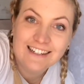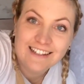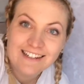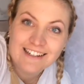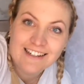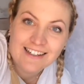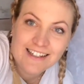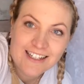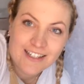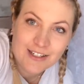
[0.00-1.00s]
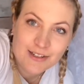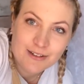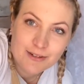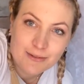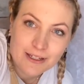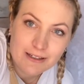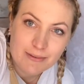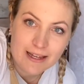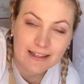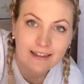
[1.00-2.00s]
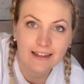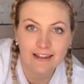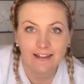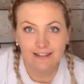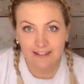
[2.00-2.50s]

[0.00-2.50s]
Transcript: Put you back there.